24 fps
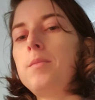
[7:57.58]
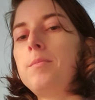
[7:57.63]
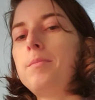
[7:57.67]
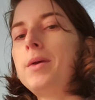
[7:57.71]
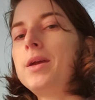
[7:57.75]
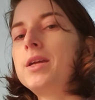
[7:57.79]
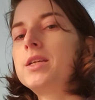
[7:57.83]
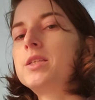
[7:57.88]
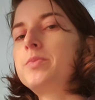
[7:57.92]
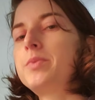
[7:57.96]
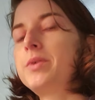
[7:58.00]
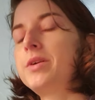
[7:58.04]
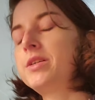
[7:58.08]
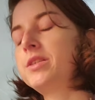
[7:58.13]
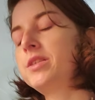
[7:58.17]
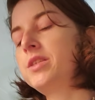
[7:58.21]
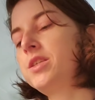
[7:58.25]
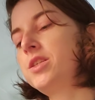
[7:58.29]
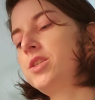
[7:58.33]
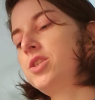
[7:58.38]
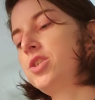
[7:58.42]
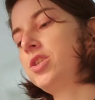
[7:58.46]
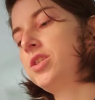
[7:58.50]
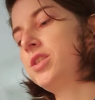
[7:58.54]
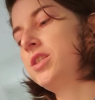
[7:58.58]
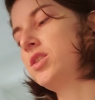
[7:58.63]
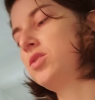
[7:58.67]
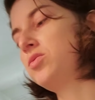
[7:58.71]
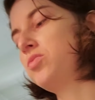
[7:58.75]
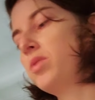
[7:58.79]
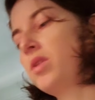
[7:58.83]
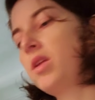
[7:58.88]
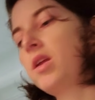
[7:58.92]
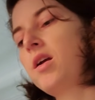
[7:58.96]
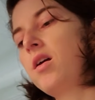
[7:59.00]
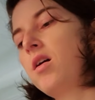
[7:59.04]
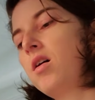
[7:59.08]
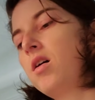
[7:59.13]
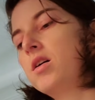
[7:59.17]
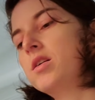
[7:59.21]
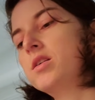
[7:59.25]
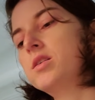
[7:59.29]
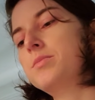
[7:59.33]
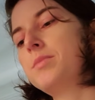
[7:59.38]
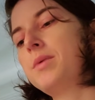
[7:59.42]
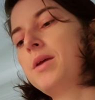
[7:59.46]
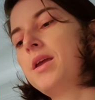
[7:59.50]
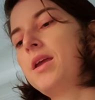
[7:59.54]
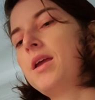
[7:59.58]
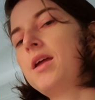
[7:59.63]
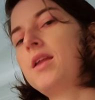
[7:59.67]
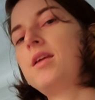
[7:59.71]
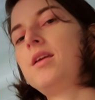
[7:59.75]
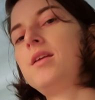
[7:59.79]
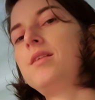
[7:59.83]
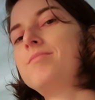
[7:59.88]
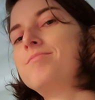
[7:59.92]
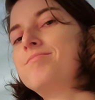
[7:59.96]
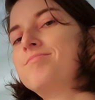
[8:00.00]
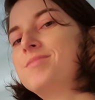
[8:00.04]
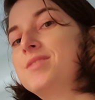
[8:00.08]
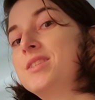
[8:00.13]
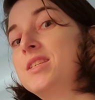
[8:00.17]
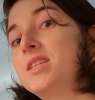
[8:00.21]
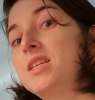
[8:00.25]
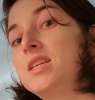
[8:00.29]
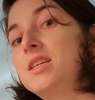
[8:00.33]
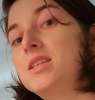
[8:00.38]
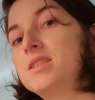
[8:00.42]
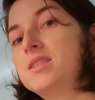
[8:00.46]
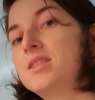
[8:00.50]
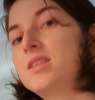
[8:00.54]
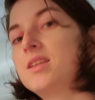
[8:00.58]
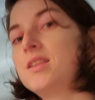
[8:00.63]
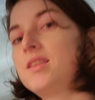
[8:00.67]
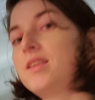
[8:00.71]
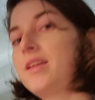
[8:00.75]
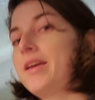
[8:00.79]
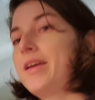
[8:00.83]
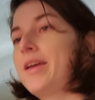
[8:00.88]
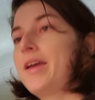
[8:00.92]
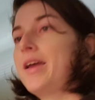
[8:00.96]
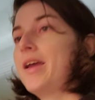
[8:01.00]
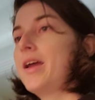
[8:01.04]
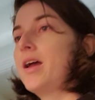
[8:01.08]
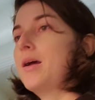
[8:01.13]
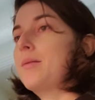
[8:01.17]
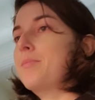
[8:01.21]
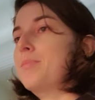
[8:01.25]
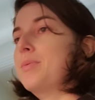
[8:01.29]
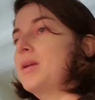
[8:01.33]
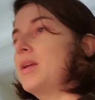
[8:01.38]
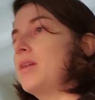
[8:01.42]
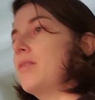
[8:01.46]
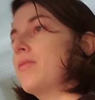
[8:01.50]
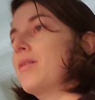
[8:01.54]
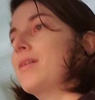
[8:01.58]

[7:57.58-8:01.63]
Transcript: My experience is just it's really hard to make any decent like AIP